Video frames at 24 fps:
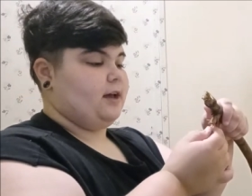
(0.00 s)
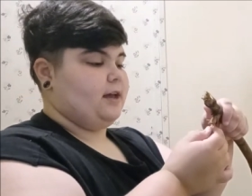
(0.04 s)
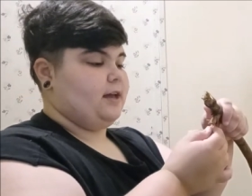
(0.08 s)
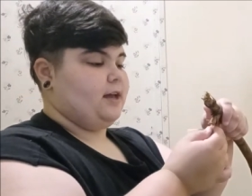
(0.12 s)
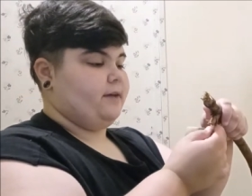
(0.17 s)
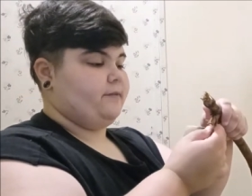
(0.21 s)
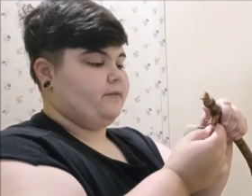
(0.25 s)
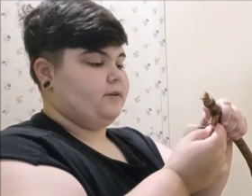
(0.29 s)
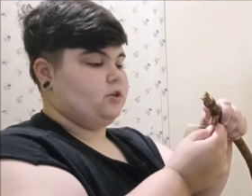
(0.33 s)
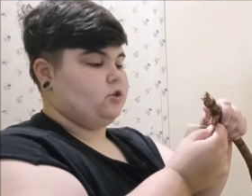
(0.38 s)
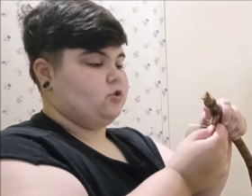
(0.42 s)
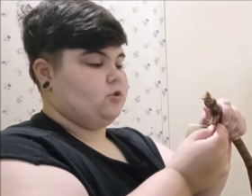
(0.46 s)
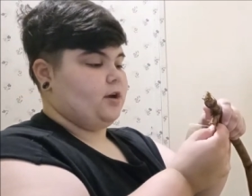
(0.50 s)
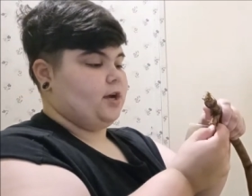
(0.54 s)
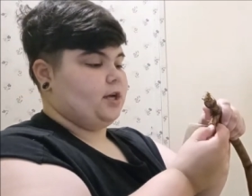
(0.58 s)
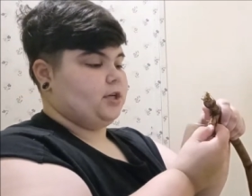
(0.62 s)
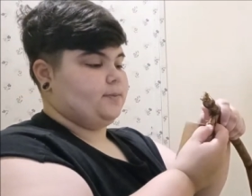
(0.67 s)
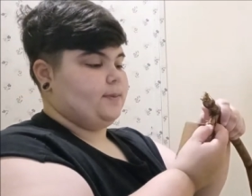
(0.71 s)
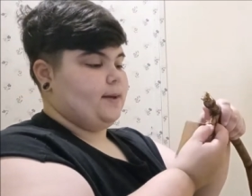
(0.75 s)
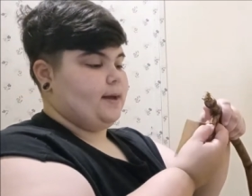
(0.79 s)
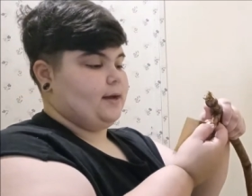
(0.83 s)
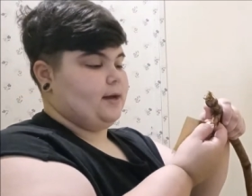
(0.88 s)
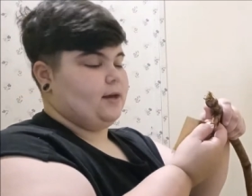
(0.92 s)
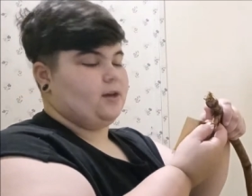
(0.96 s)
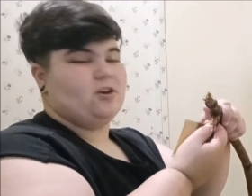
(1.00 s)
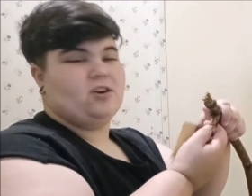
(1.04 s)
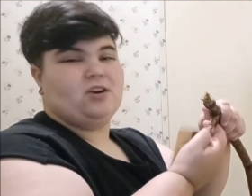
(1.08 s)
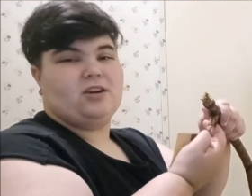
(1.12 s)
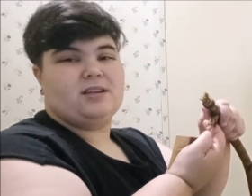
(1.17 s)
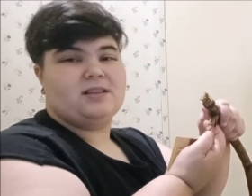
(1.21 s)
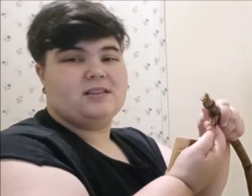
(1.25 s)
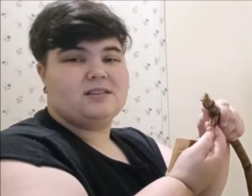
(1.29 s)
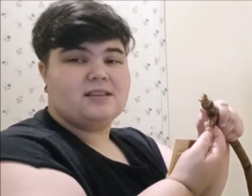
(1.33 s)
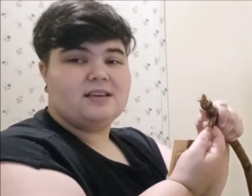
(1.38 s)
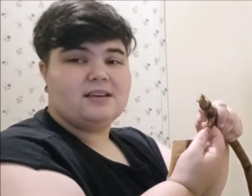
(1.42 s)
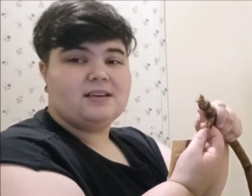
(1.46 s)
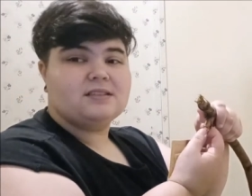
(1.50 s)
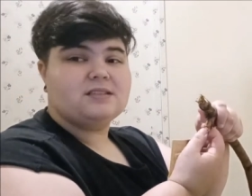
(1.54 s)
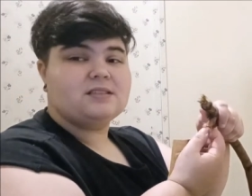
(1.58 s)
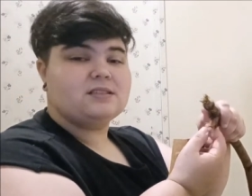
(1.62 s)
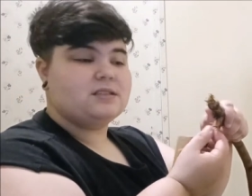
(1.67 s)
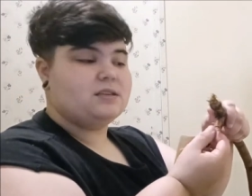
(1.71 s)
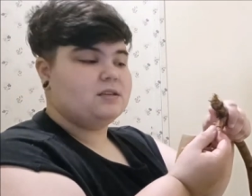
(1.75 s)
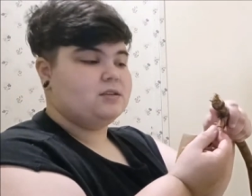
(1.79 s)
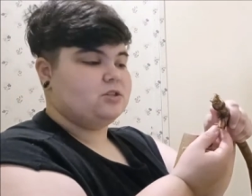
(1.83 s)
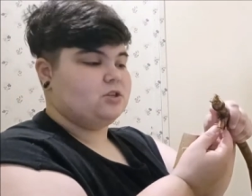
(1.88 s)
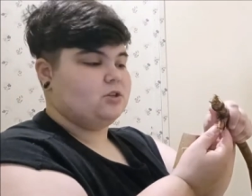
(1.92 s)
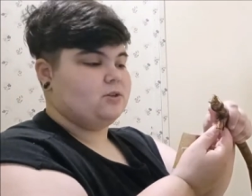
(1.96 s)
I have a trash bag underneath
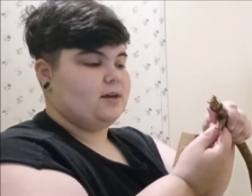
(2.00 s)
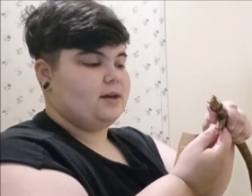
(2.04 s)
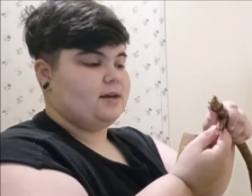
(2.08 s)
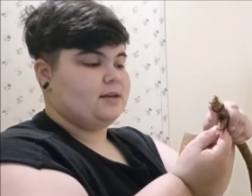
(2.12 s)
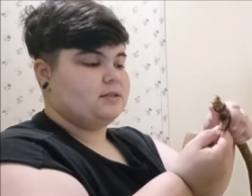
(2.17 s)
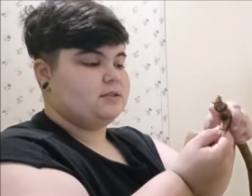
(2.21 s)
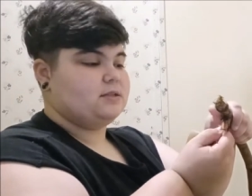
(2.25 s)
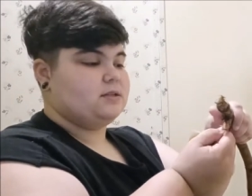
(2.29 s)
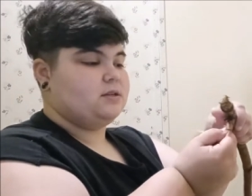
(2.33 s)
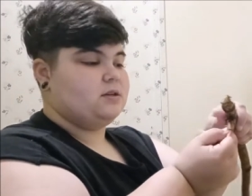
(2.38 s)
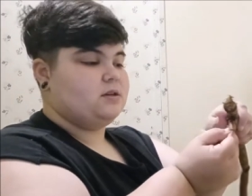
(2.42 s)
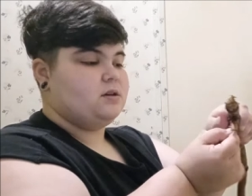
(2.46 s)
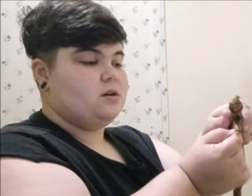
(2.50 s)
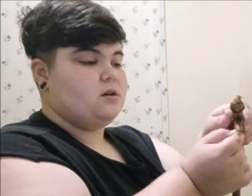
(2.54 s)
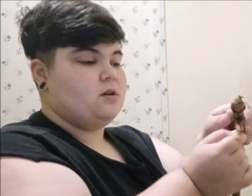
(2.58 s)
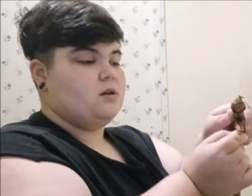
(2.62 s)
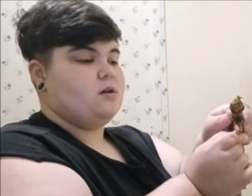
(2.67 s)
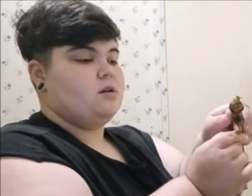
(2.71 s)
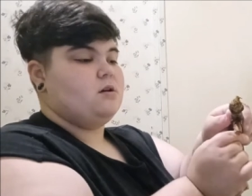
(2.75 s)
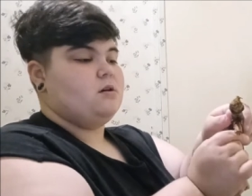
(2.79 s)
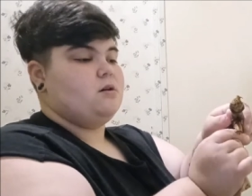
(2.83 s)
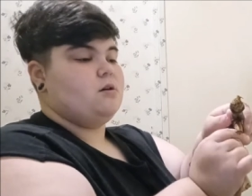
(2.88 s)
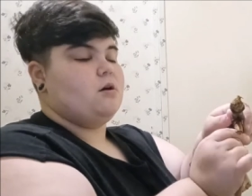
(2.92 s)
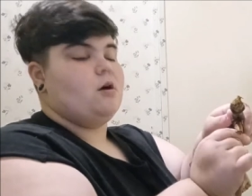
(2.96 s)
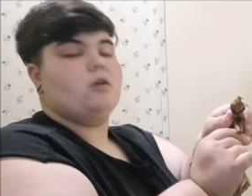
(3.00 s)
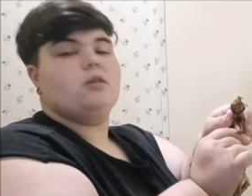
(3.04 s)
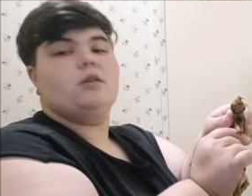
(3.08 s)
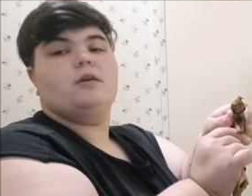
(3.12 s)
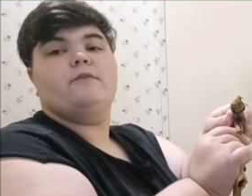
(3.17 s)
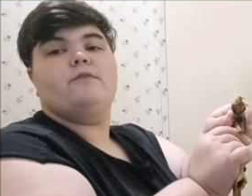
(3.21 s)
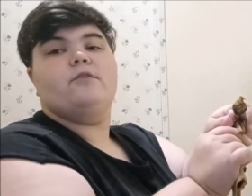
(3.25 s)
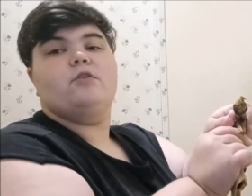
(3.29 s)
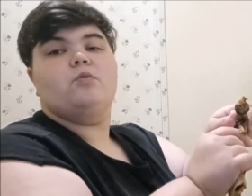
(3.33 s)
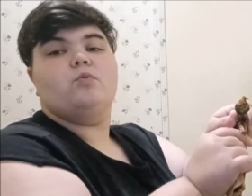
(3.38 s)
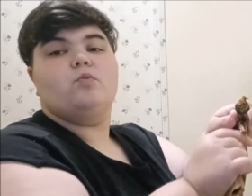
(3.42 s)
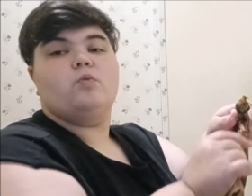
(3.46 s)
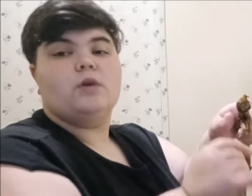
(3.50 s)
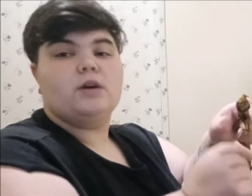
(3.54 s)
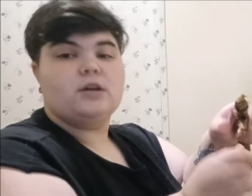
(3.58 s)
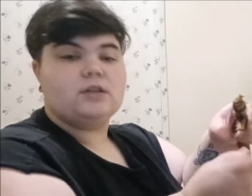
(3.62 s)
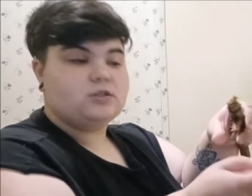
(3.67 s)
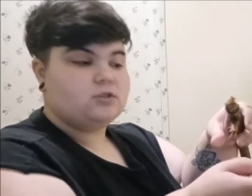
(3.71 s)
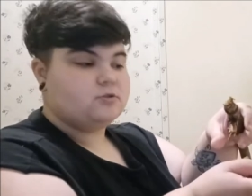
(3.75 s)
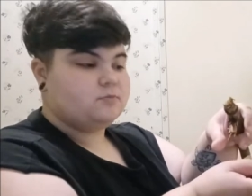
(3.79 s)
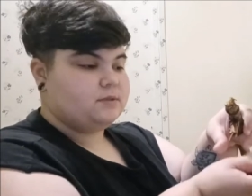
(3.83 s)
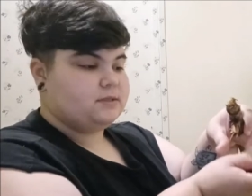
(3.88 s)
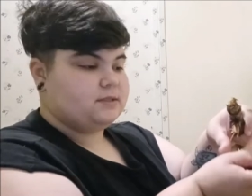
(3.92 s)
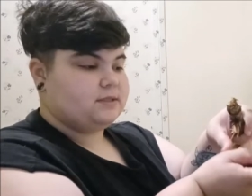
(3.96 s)
this so that all of the
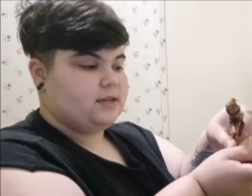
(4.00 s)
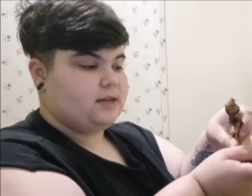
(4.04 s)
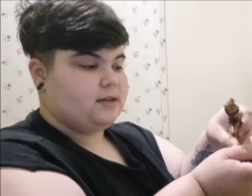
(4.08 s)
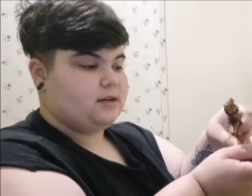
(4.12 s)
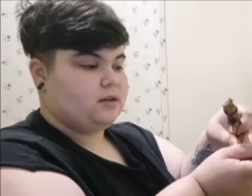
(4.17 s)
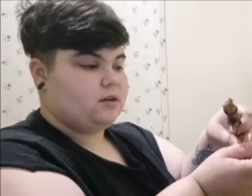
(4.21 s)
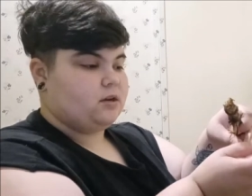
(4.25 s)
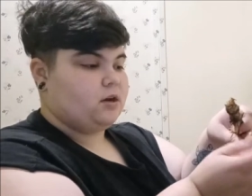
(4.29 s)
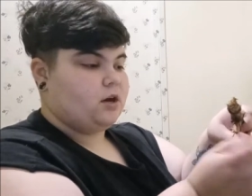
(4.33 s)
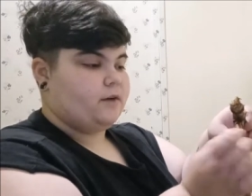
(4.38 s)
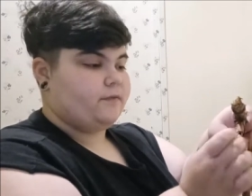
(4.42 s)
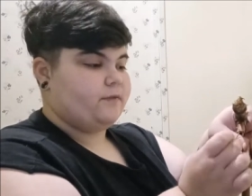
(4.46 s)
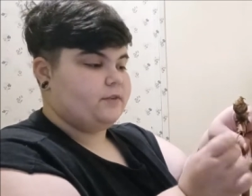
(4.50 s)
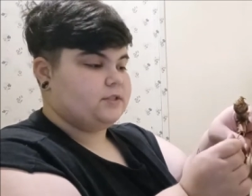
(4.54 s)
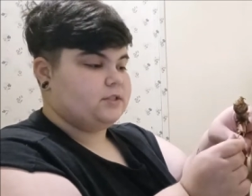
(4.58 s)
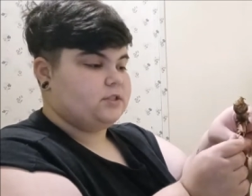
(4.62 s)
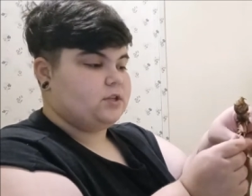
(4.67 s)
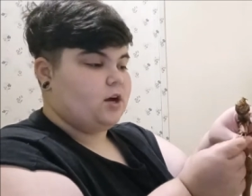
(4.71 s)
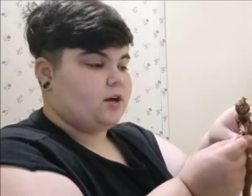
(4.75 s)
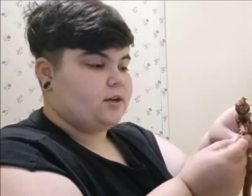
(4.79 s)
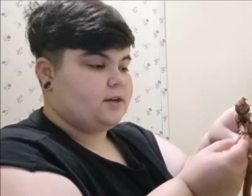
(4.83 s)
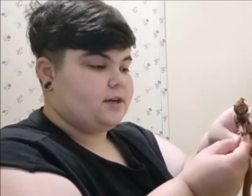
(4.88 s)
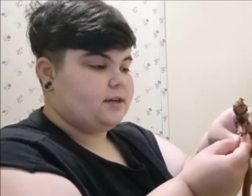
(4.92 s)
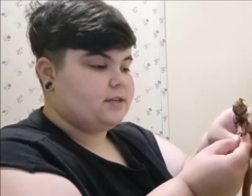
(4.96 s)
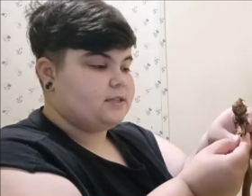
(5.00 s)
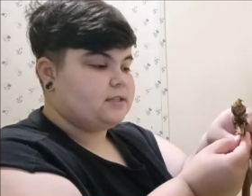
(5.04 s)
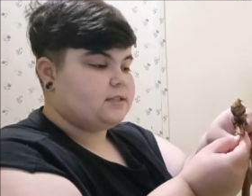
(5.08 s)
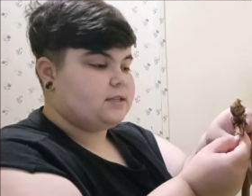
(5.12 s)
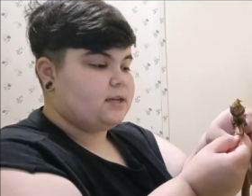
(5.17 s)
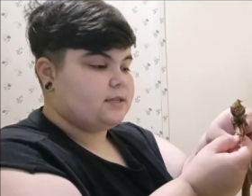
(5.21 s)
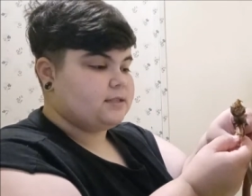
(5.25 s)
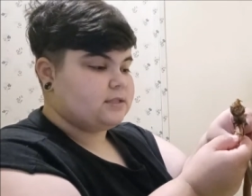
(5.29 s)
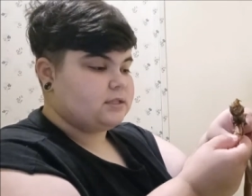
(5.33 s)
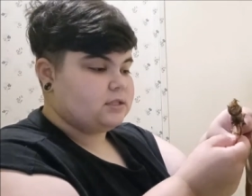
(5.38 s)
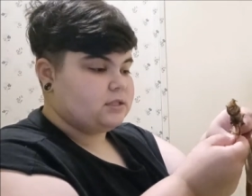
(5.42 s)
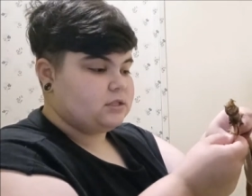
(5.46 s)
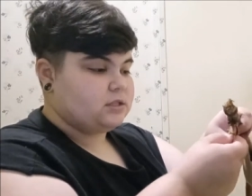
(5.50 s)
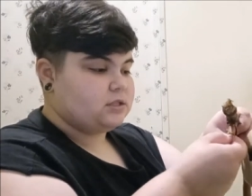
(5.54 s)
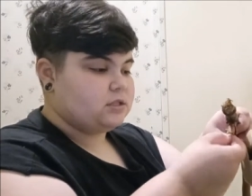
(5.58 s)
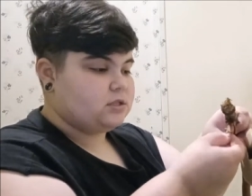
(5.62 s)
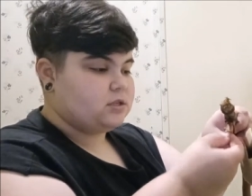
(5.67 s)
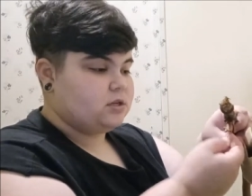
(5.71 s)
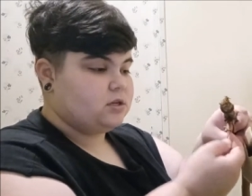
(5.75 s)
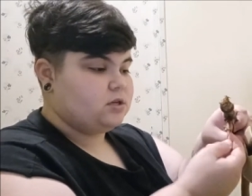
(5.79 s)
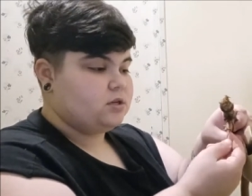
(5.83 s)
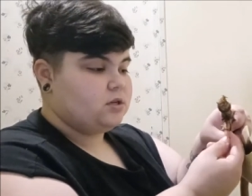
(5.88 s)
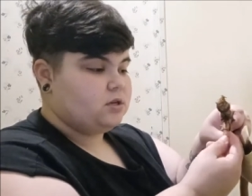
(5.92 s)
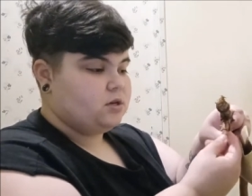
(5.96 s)
wood you'll be sanding off, the sawdust
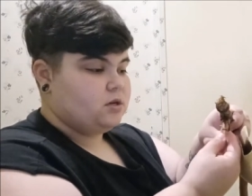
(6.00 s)
doesn't